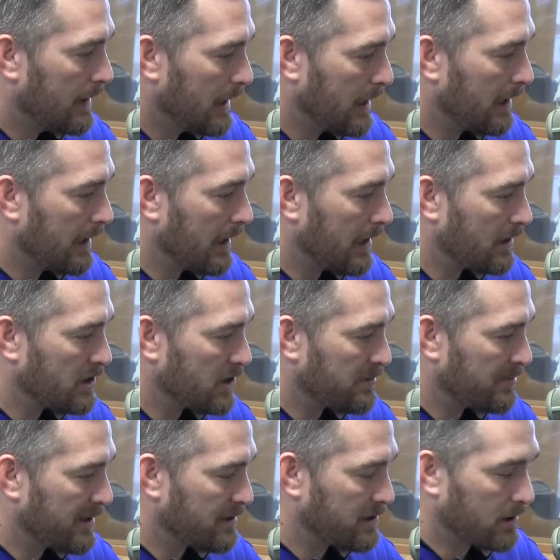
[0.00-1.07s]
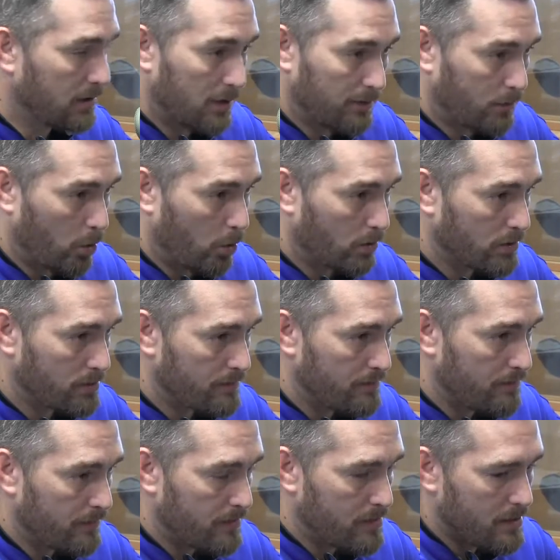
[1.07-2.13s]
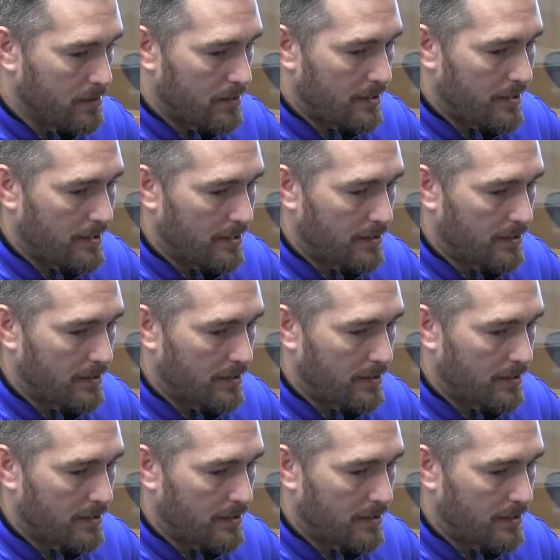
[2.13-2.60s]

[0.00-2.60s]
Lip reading: in Atlanta, just past the golf course, mm-hmm.